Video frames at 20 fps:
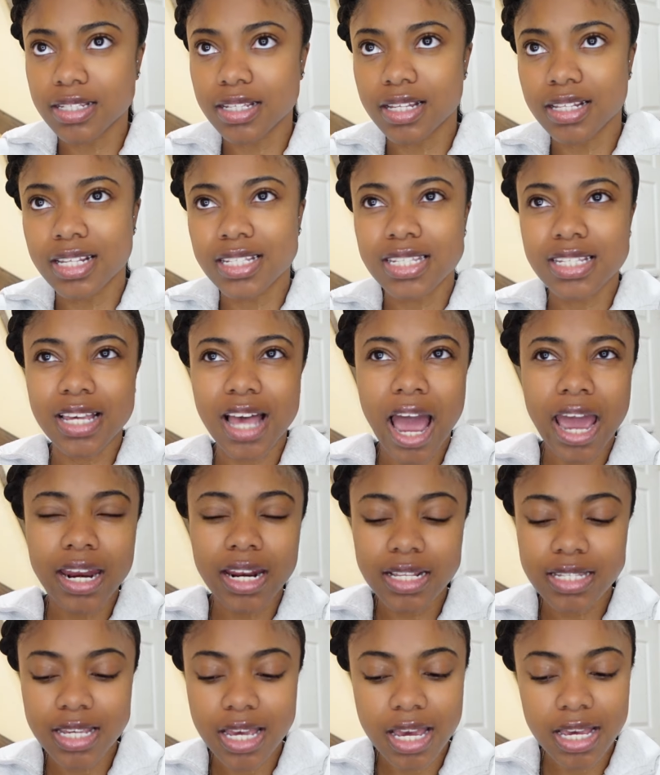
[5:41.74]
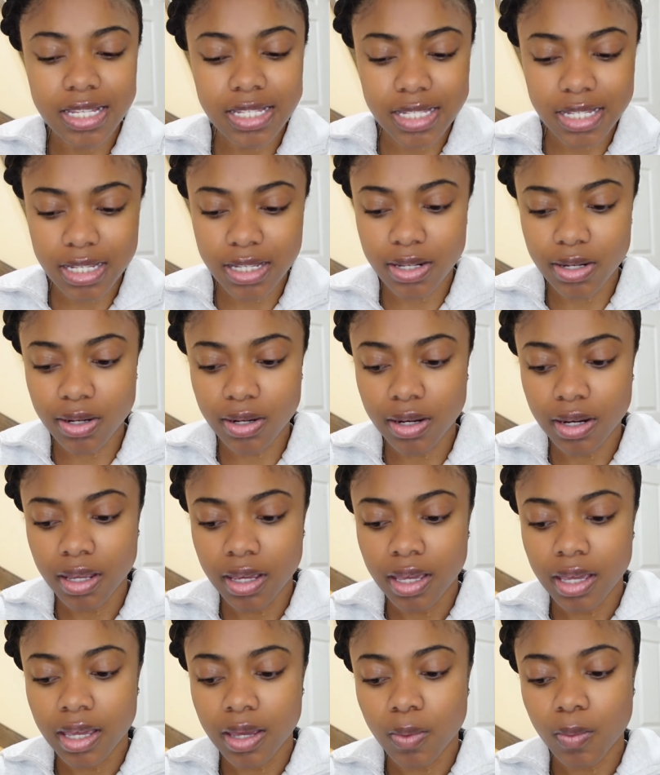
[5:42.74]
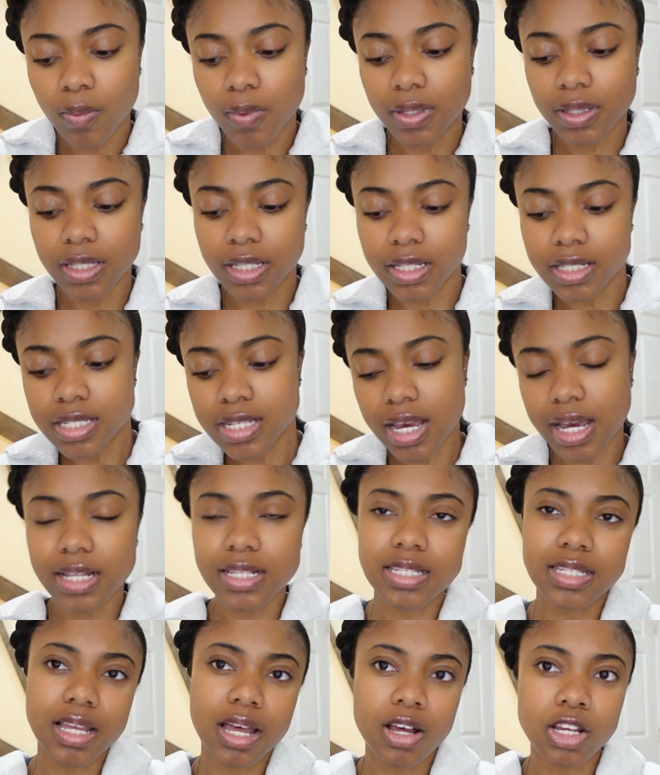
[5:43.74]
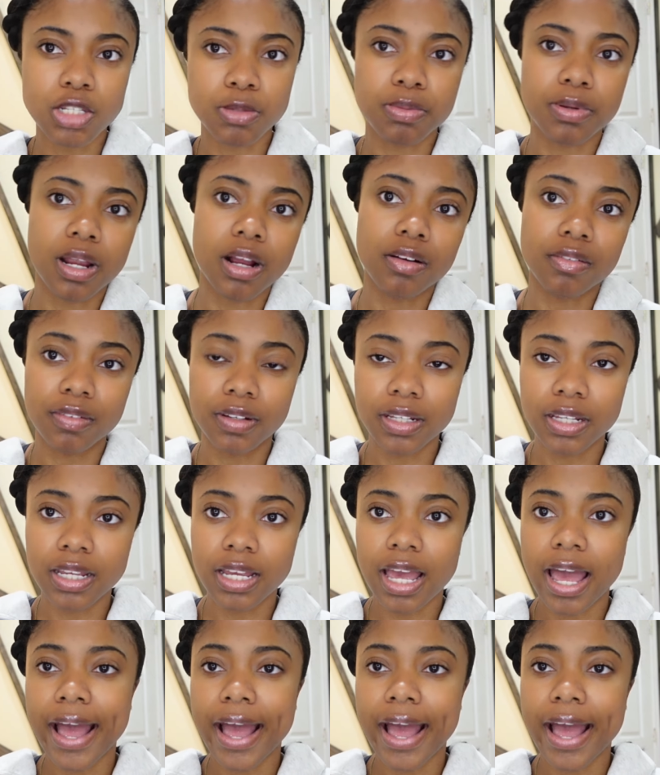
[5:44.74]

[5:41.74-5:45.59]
This kind of ties in with the tight styles, but not really.